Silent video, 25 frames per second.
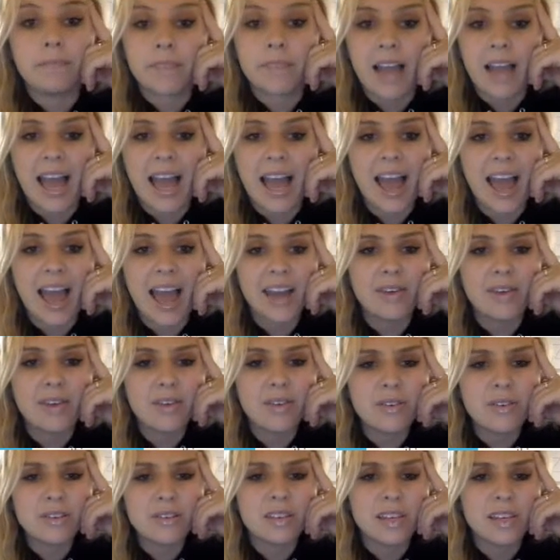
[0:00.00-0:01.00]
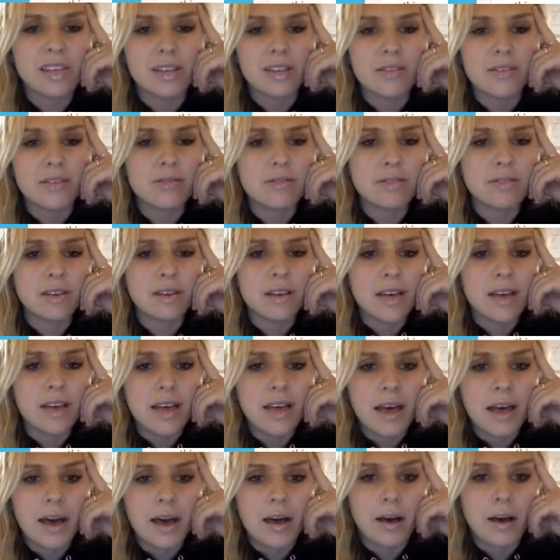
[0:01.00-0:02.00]
I don't usually use
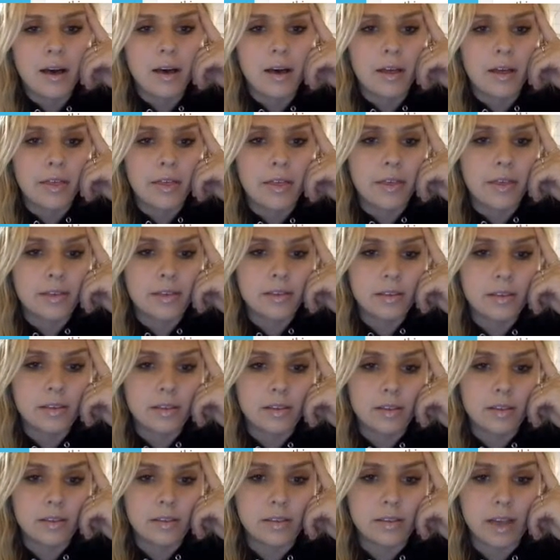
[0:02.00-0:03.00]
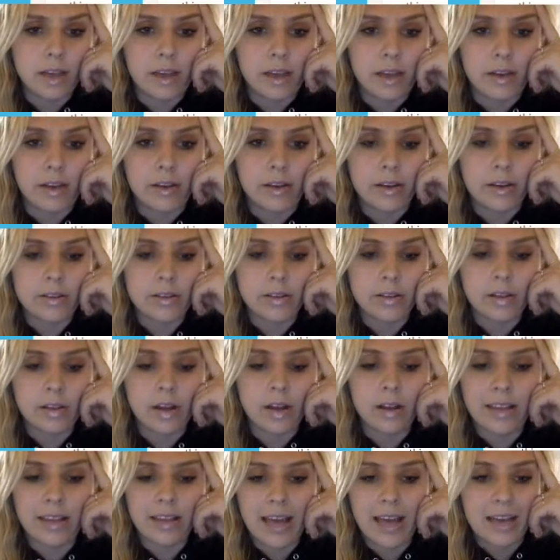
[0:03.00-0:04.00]
these areas, the
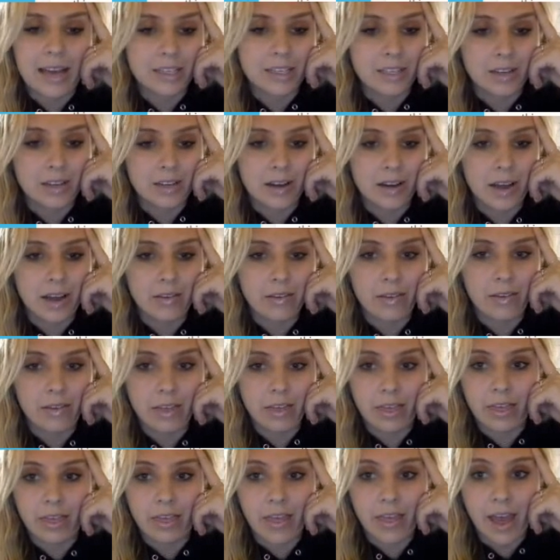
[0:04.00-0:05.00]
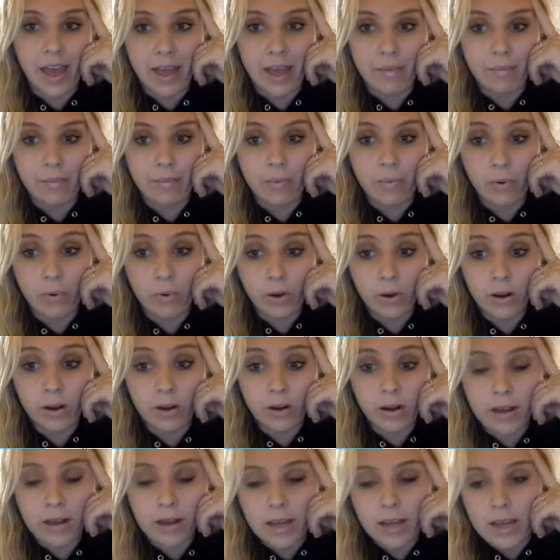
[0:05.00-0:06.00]
call to action. They're not really that
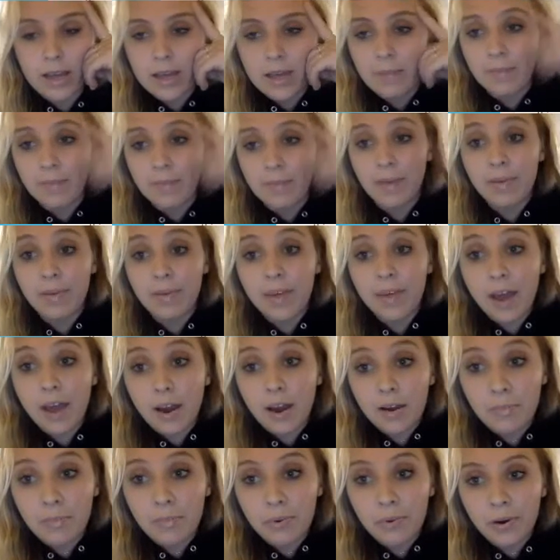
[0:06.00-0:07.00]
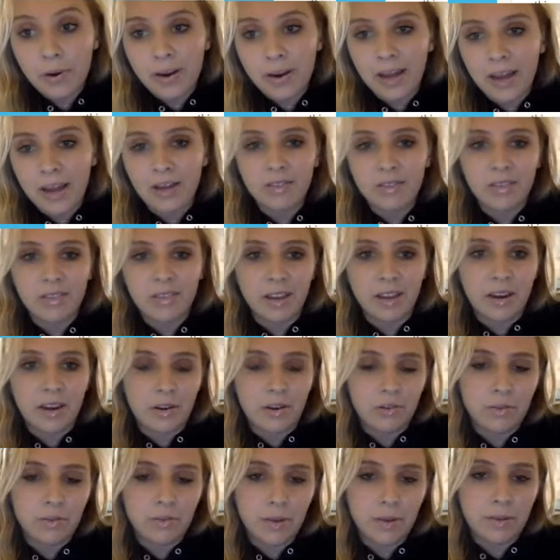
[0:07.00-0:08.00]
important. Maybe they are important. I don't really
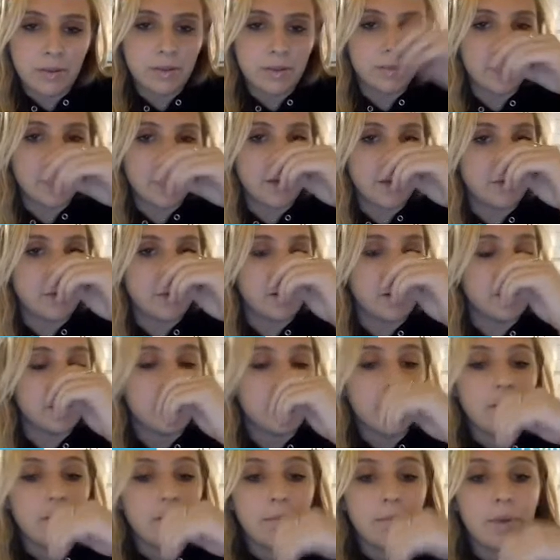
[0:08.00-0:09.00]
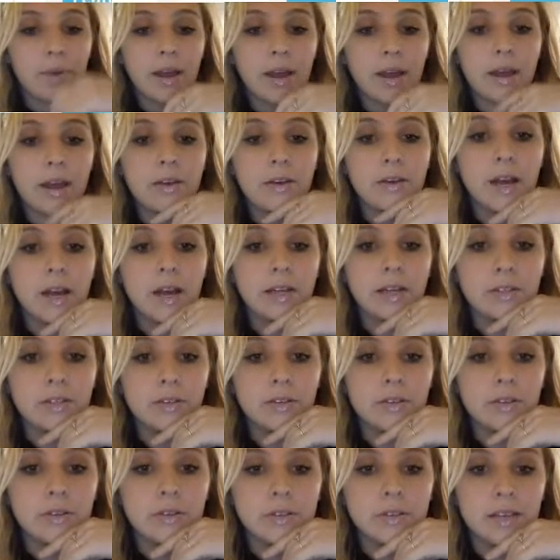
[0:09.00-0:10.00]
know about them that well, but I do
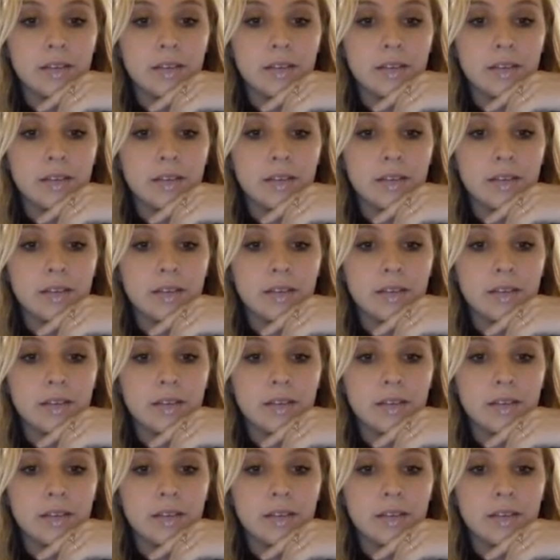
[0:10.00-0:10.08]
use the